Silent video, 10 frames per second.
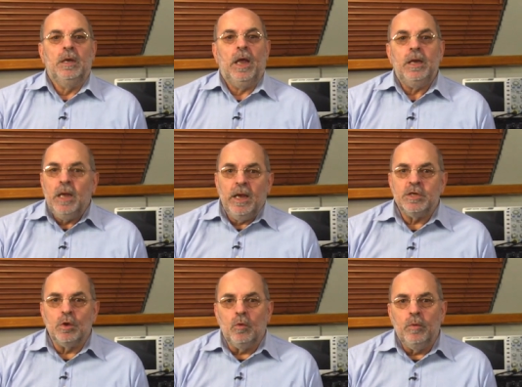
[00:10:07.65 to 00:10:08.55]
And
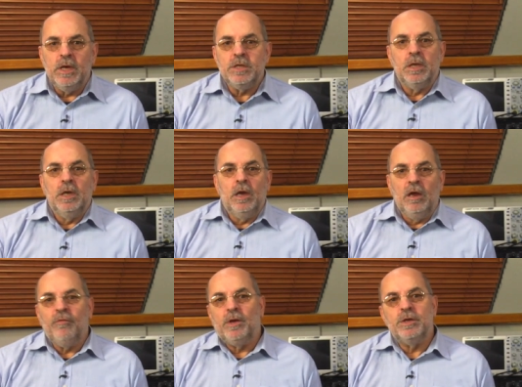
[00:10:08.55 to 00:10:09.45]
as always,
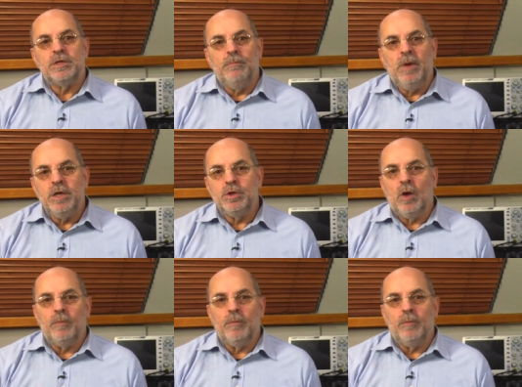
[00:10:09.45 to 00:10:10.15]
if there is a major